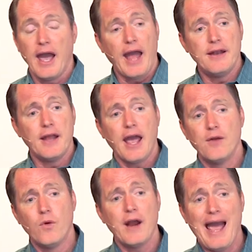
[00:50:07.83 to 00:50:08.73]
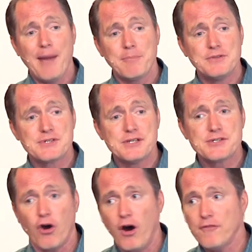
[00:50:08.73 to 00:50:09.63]
And what happens
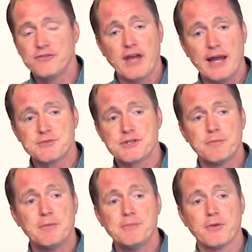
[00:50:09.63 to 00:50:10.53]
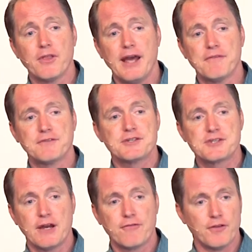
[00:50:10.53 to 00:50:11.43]
is oftentimes the people that have to
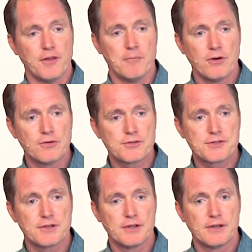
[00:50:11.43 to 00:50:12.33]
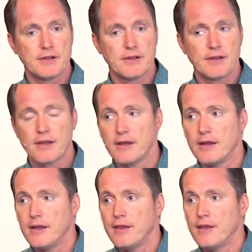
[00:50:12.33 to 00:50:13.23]
suffer the most,
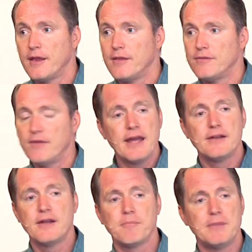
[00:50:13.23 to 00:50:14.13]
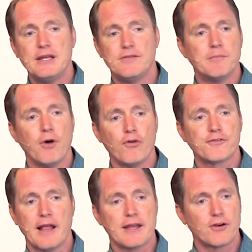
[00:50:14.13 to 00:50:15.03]
they end up being the
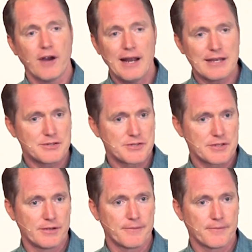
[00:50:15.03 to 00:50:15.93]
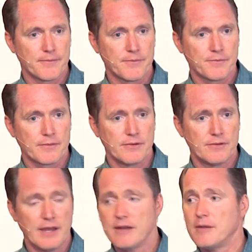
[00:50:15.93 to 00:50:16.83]
most like Christ.
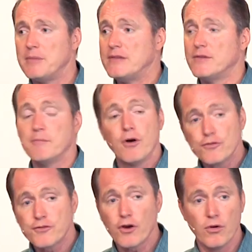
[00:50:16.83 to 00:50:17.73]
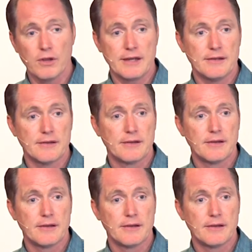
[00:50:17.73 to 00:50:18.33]
They end up being the most holy.